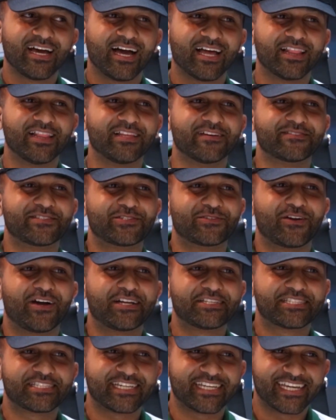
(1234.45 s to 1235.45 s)
I love to go
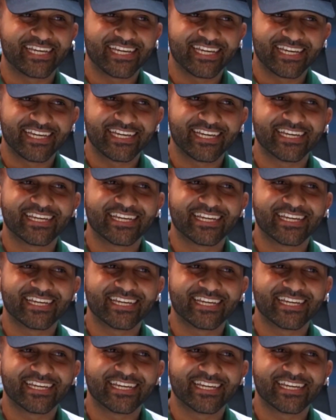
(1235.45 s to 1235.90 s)
out to eat.